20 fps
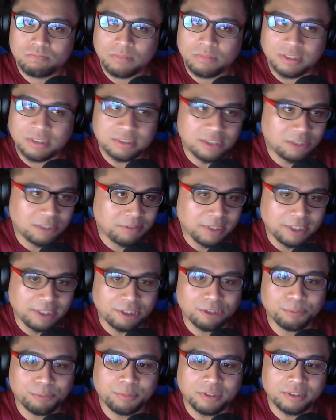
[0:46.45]
It's not really
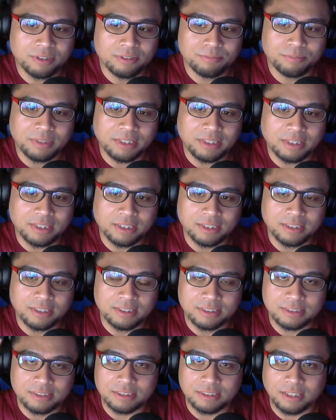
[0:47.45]
copium
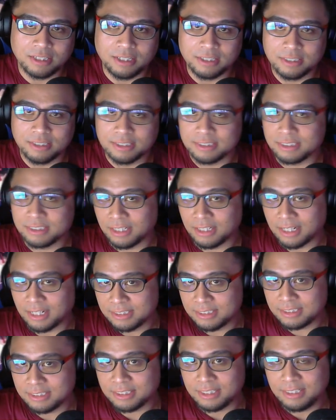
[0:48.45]
because on the
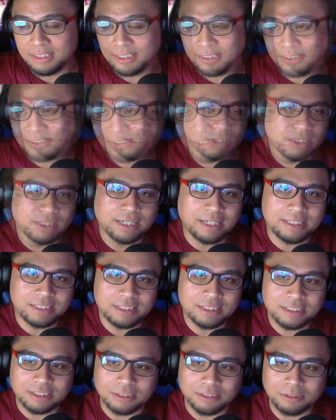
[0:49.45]
CN side,
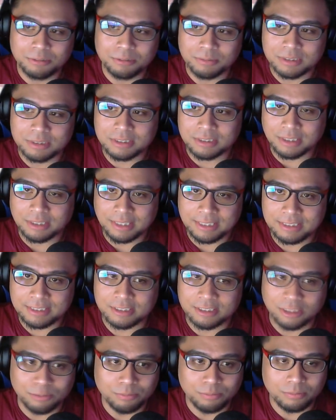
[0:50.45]
Genshin's code was leaked
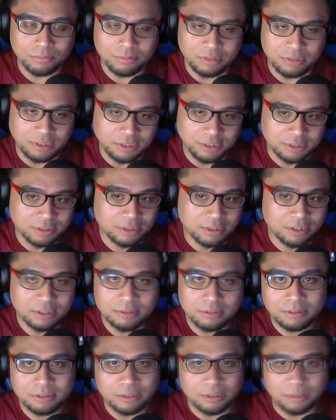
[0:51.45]
some years
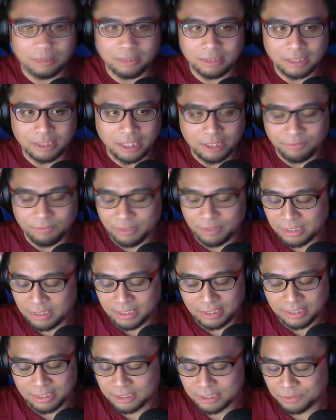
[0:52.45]
ago, so everything
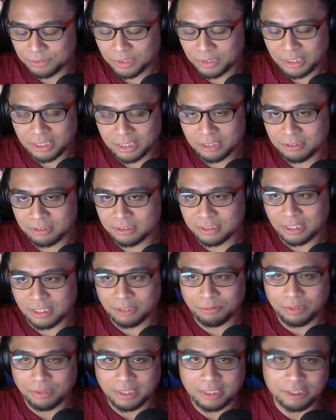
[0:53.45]
in this video is not
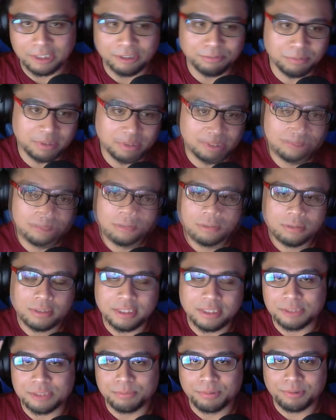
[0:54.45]
really copium.
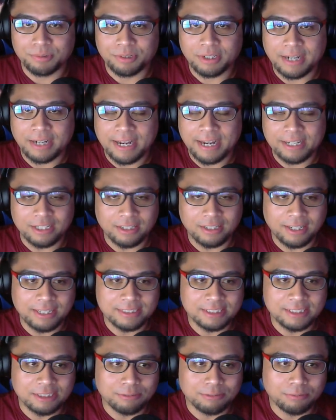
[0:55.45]
It's more
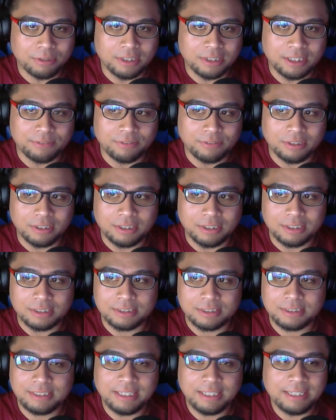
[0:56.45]
analyzing whatever
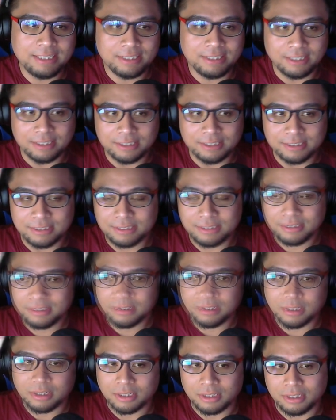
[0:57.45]
CN
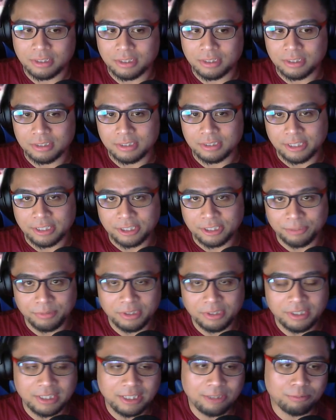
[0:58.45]
does on their
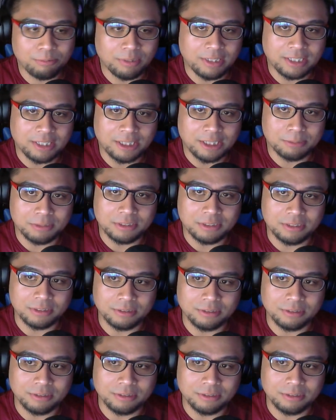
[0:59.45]
community when it comes to